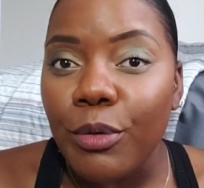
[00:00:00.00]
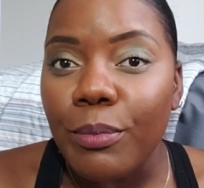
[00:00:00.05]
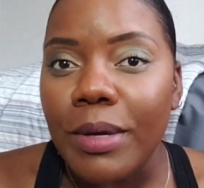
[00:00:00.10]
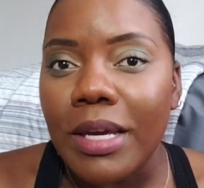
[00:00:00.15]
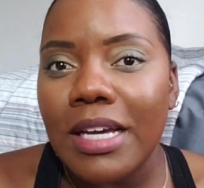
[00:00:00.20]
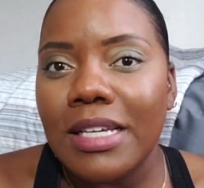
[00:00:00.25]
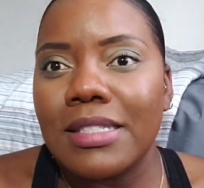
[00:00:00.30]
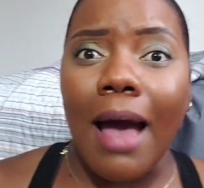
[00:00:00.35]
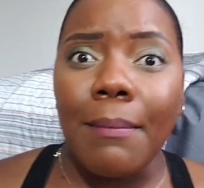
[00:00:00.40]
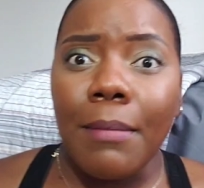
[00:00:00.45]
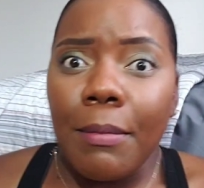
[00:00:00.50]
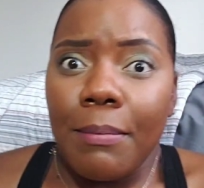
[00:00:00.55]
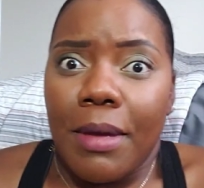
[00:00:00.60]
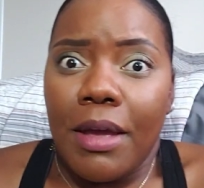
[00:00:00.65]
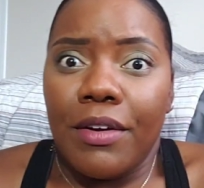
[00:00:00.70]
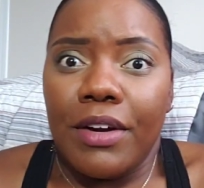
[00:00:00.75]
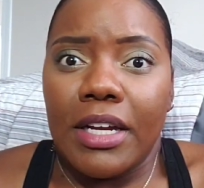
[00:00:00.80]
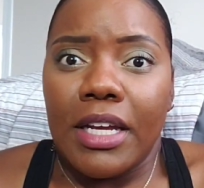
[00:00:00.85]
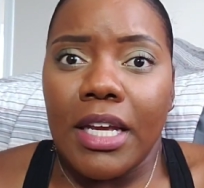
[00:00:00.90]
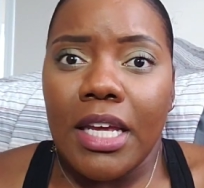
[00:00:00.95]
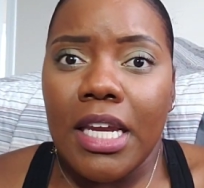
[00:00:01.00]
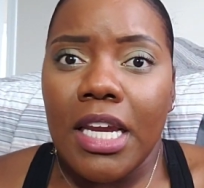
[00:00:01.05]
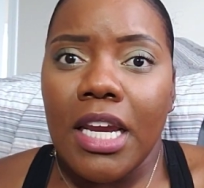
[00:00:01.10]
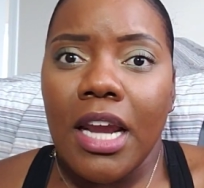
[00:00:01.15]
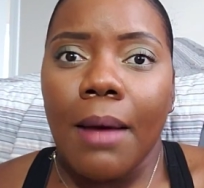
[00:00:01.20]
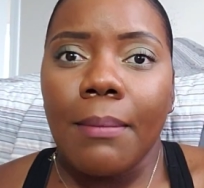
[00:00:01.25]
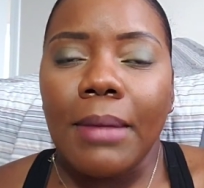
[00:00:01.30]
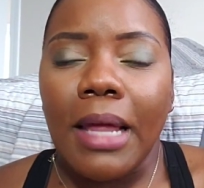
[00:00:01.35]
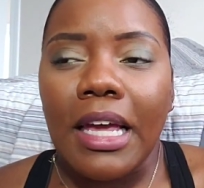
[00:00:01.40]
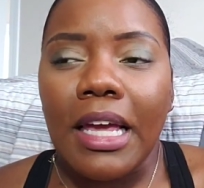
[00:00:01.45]
Because I'm American, and
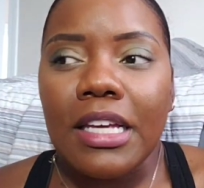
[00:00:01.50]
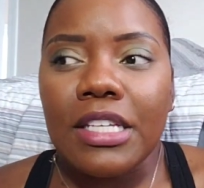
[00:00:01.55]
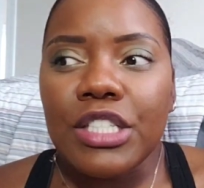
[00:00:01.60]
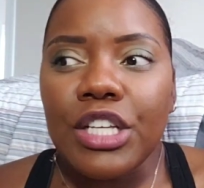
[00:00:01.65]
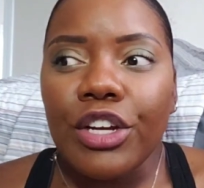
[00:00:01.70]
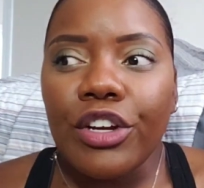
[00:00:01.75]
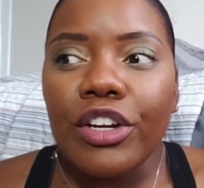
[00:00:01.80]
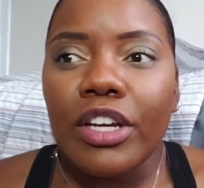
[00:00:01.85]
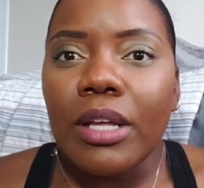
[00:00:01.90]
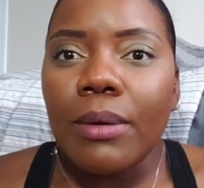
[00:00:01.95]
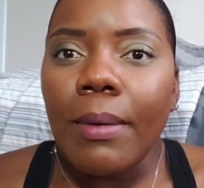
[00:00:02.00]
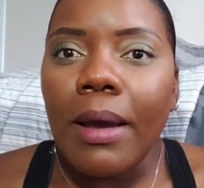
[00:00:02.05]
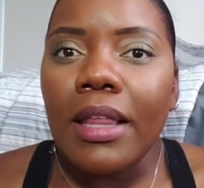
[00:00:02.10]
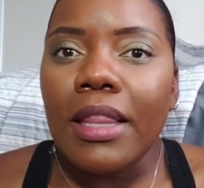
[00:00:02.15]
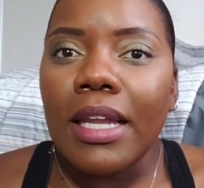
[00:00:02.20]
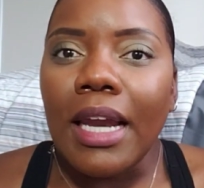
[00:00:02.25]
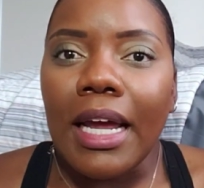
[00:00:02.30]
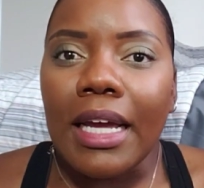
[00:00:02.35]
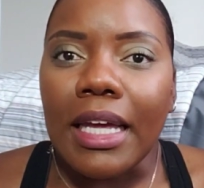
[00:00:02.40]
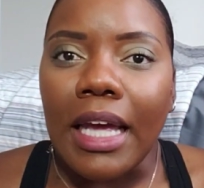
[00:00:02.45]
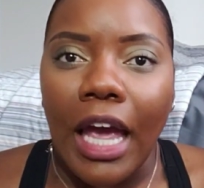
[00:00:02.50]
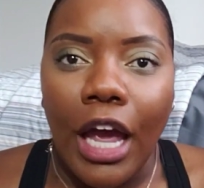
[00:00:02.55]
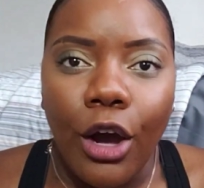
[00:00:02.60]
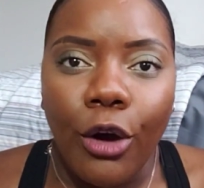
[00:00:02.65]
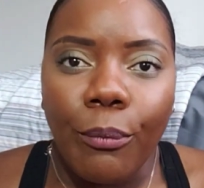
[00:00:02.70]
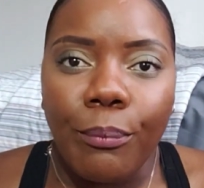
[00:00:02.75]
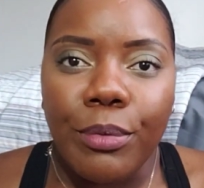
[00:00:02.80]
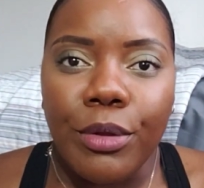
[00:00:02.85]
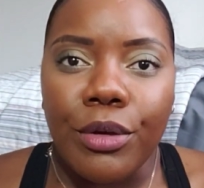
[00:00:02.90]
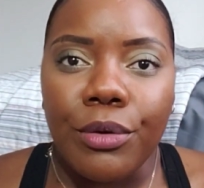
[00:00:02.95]
I'm like, is there any way that I can
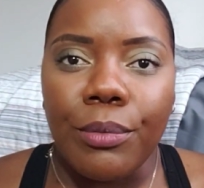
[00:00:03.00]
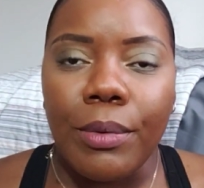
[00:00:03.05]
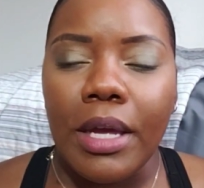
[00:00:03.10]
help you?